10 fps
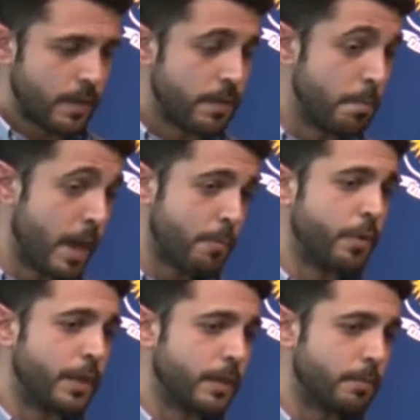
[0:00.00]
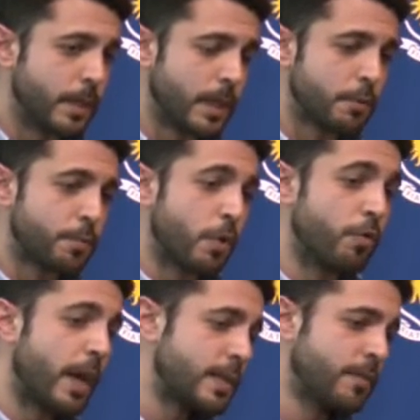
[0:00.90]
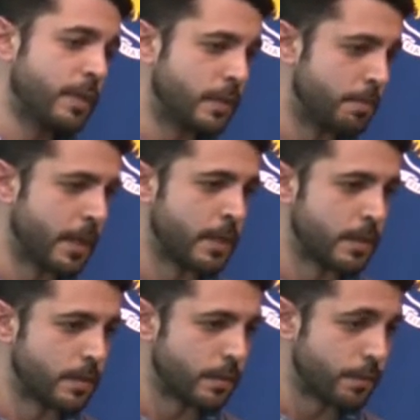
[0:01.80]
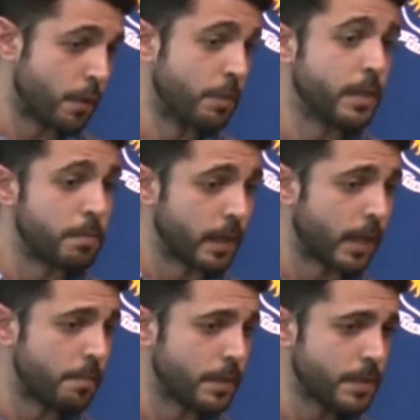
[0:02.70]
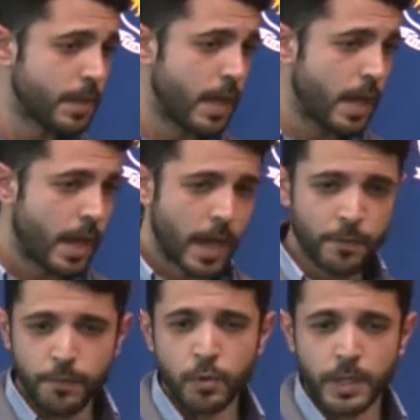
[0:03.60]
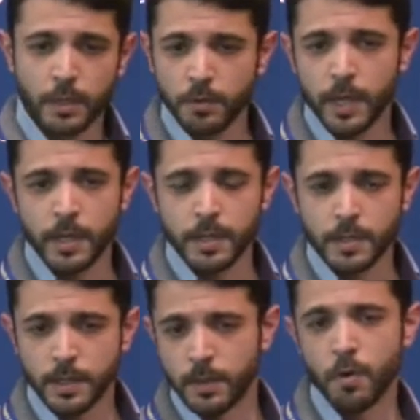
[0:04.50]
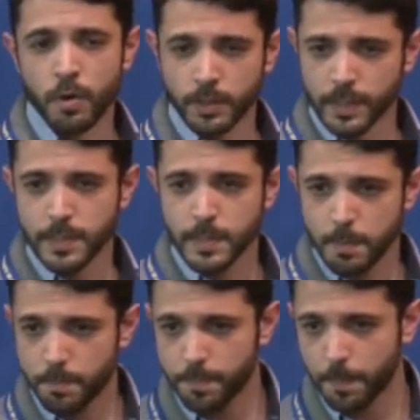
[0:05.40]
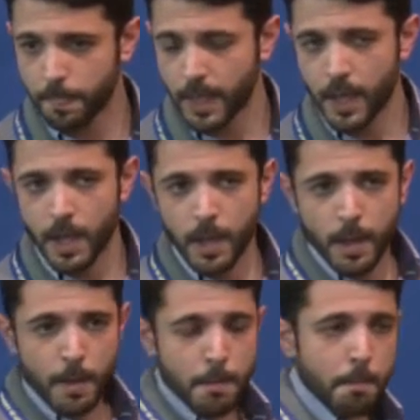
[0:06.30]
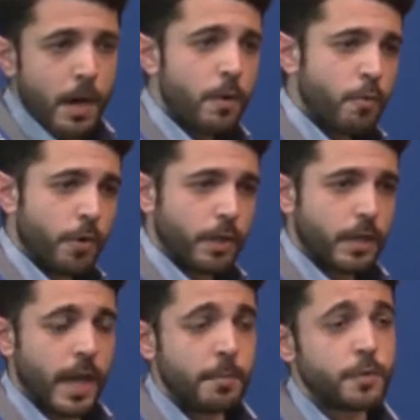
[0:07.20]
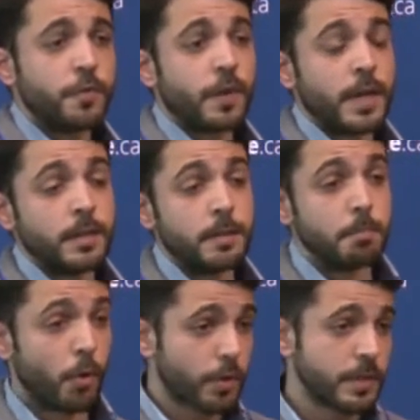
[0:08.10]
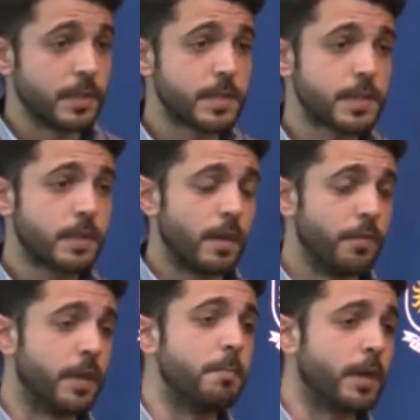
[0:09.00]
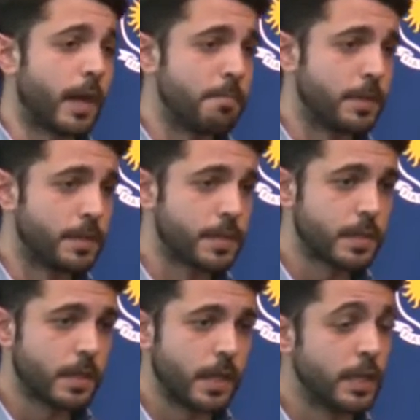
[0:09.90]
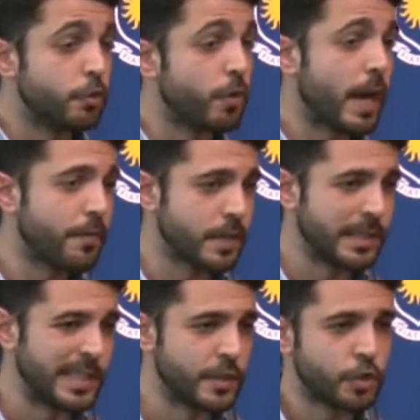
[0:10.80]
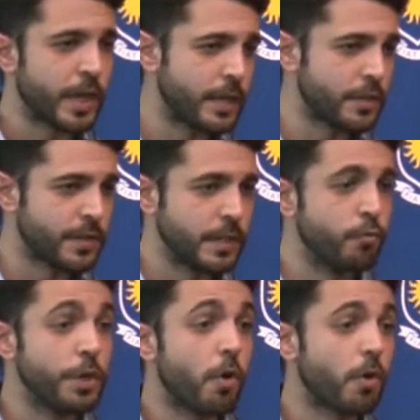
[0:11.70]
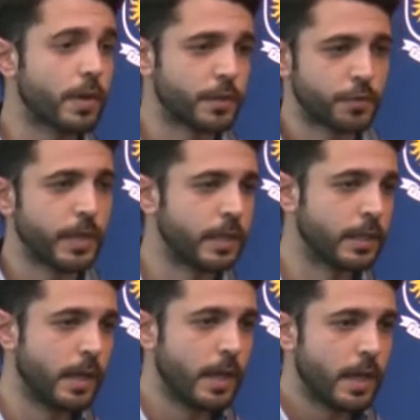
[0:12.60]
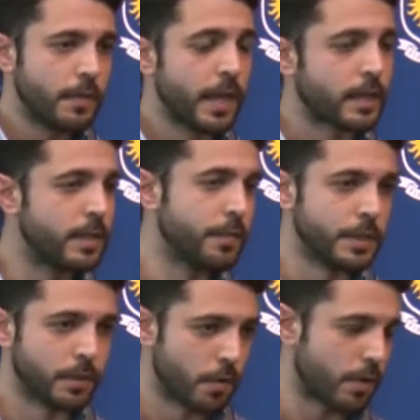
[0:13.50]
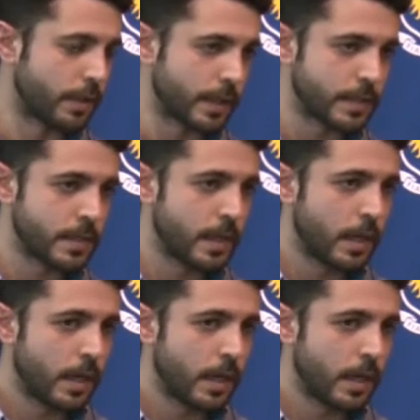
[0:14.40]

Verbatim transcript: the memory becomes progressively independent from the hippocampus and fully allocated in the cortex. My work aims to find the importance of the hippocampus in driving these changes, in reorchestrating the activity in the cortex.